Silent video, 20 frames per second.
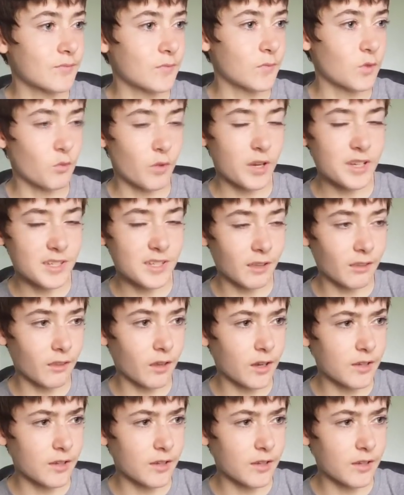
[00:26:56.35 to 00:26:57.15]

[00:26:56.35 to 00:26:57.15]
The racing life.